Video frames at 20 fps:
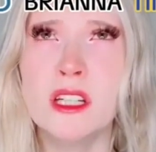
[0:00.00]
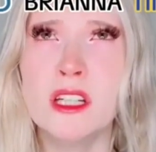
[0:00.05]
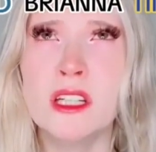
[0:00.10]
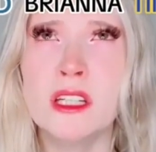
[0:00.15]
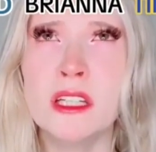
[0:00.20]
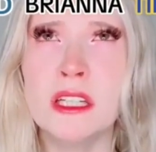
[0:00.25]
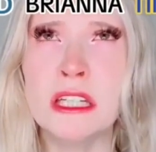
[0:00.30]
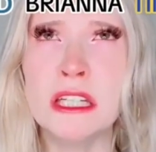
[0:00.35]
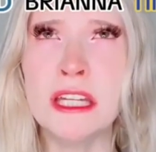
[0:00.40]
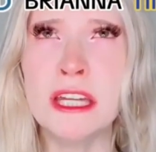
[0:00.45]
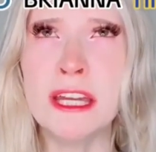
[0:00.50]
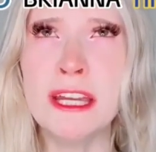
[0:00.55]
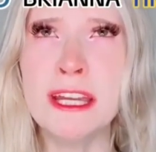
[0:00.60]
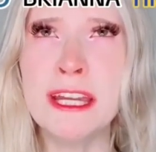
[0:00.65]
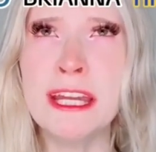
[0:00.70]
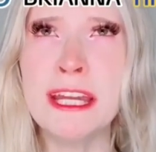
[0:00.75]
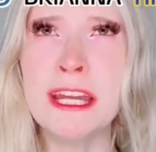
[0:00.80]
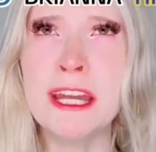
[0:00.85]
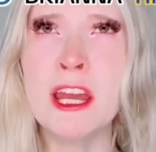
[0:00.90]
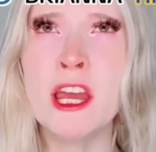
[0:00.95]
Eeny,
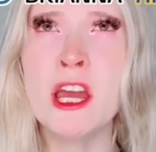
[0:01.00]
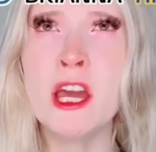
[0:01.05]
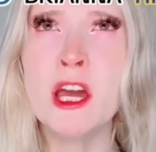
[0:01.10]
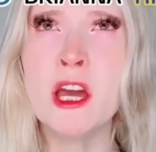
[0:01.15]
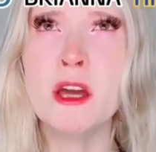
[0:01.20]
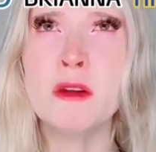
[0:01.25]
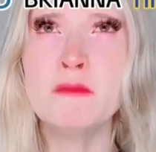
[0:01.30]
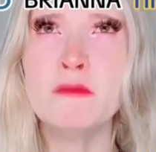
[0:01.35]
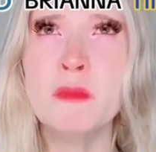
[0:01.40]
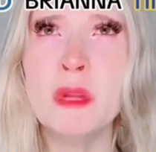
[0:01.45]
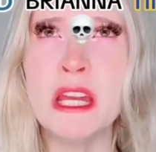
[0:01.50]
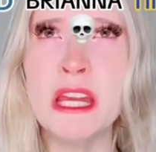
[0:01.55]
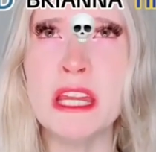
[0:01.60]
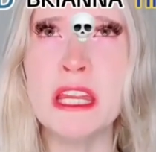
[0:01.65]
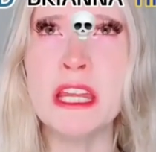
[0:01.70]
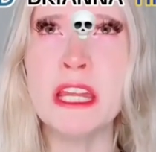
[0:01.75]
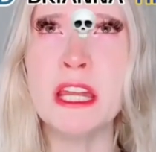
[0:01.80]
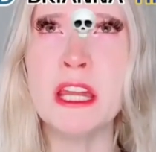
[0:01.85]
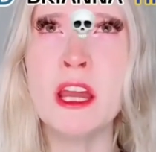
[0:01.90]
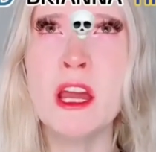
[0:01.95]
meeny,
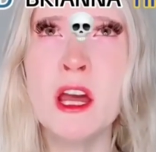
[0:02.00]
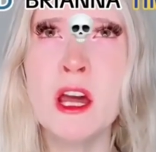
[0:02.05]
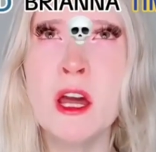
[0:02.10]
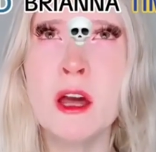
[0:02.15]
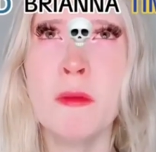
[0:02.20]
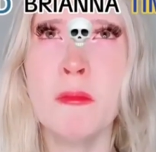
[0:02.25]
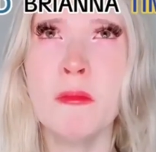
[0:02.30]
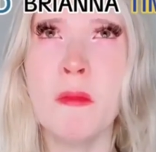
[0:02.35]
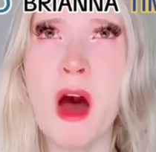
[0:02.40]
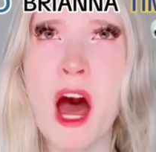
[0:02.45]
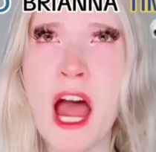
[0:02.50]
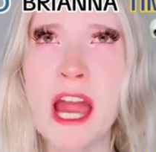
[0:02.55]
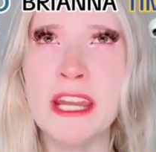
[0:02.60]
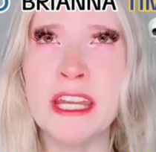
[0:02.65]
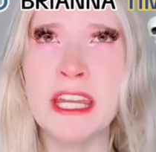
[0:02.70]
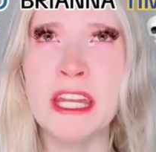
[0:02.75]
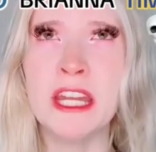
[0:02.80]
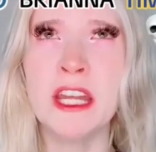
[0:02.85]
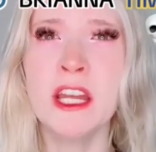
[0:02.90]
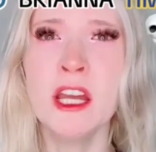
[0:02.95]
meeny,
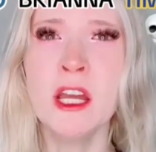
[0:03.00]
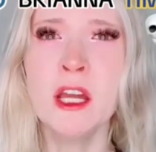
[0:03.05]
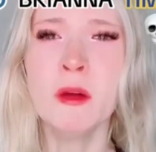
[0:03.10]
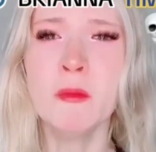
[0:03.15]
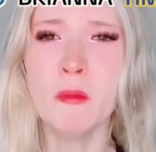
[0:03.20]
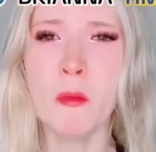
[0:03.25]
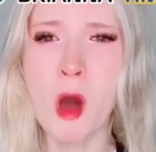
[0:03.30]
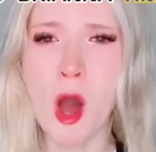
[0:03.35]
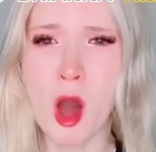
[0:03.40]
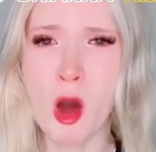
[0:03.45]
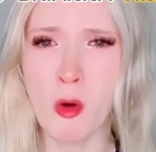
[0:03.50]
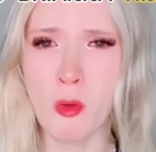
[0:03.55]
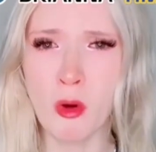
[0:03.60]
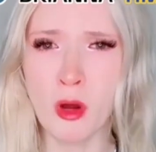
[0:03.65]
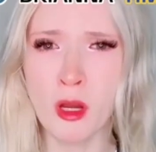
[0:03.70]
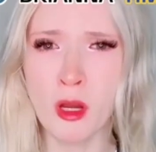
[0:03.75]
miny, mo.